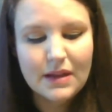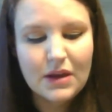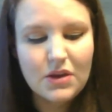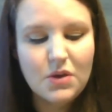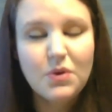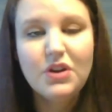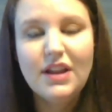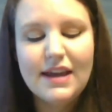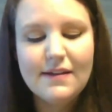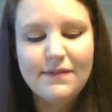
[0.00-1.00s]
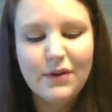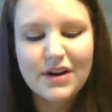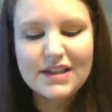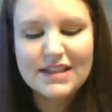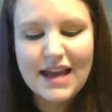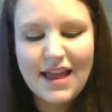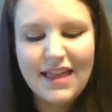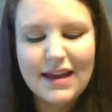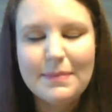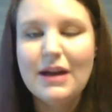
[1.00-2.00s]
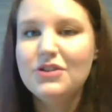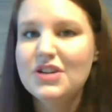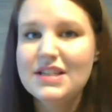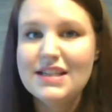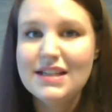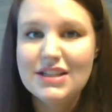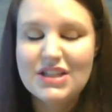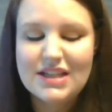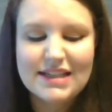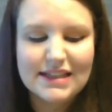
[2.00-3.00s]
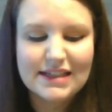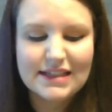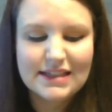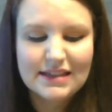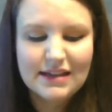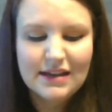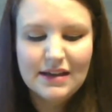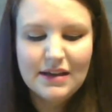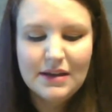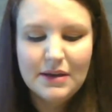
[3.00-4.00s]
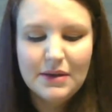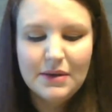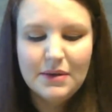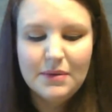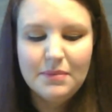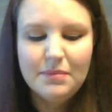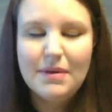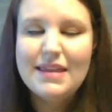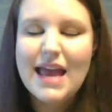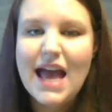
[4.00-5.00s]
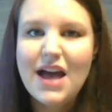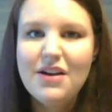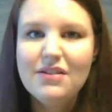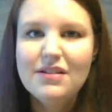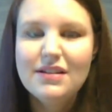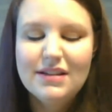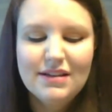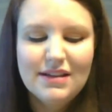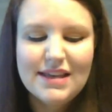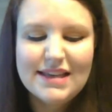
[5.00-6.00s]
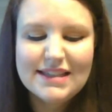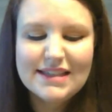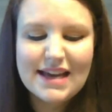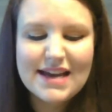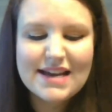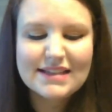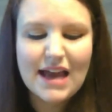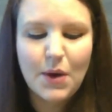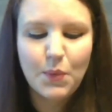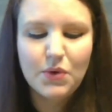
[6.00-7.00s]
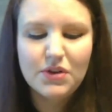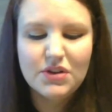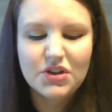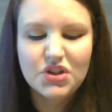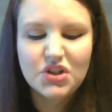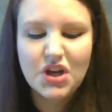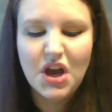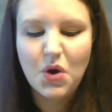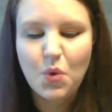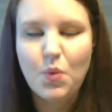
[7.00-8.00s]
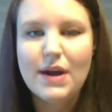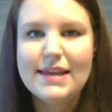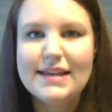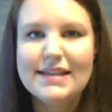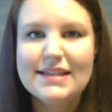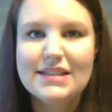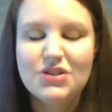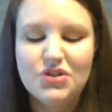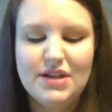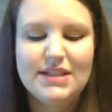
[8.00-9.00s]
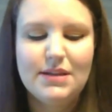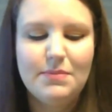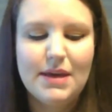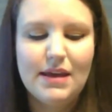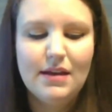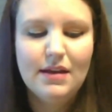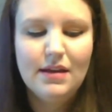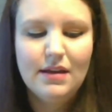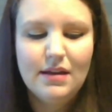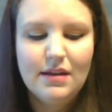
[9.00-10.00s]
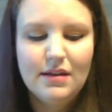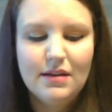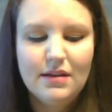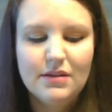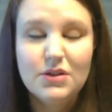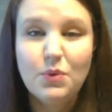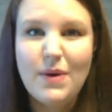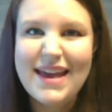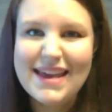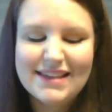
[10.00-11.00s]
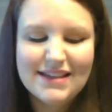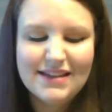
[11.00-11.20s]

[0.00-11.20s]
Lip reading: You were looking forward to telling about trusting in Jesus, but now he says, I want you to show what it is to trust me, to wait.